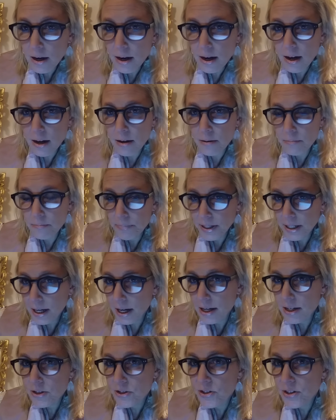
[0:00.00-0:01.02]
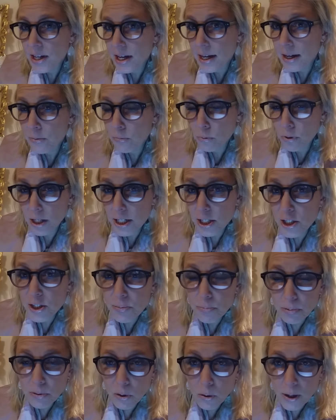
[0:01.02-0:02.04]
um, because they will
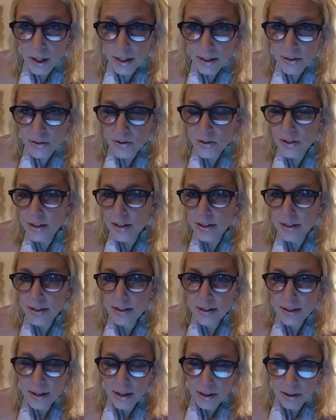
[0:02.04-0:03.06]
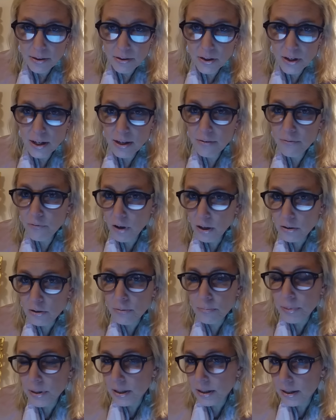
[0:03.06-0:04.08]
exploit the
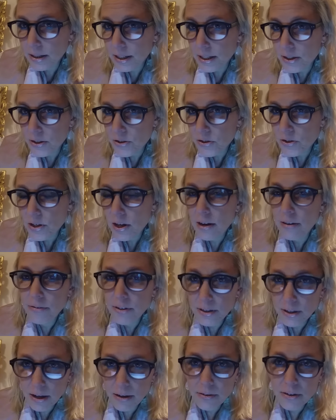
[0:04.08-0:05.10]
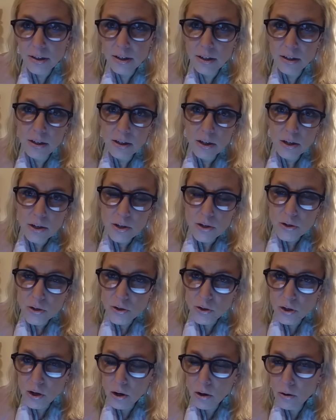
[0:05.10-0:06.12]
vulnerabilities of another.
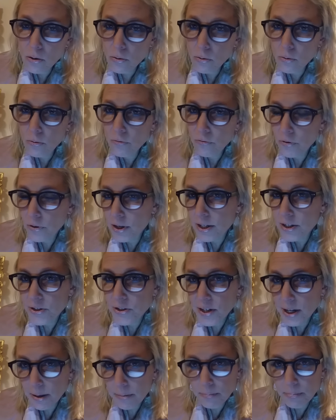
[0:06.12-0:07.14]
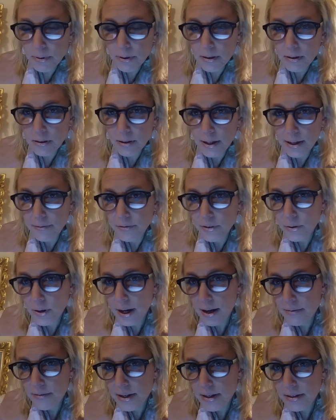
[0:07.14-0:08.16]
So, for example, if you
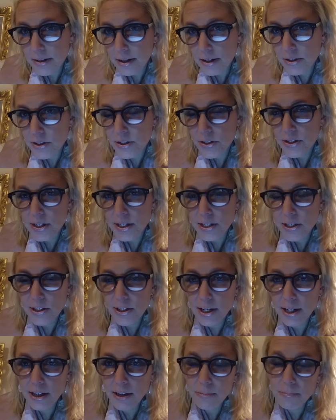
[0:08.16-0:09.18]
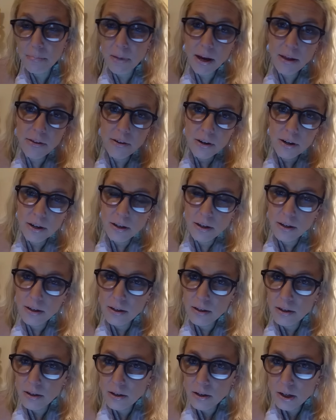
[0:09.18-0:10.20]
have a narcissistic mother
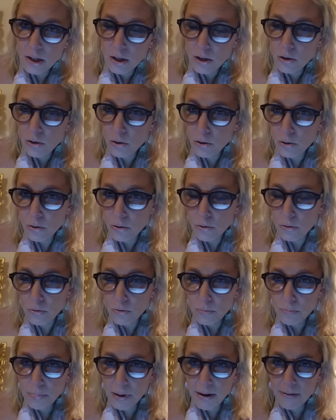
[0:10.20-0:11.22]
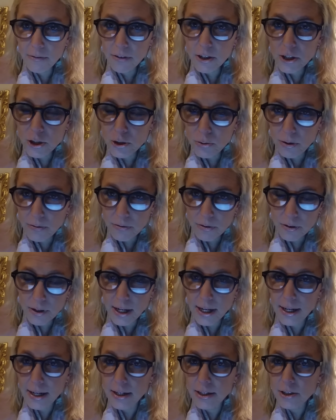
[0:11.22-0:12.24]
who, by virtue of her
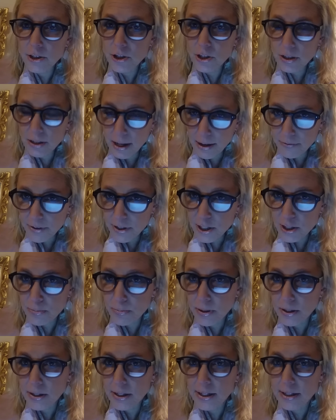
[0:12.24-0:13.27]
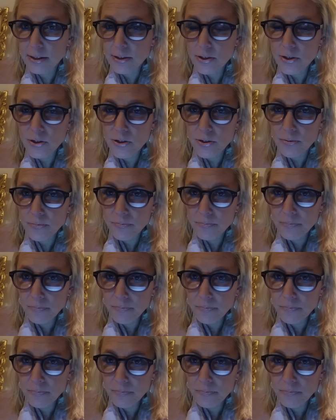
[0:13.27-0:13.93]
age, life experience,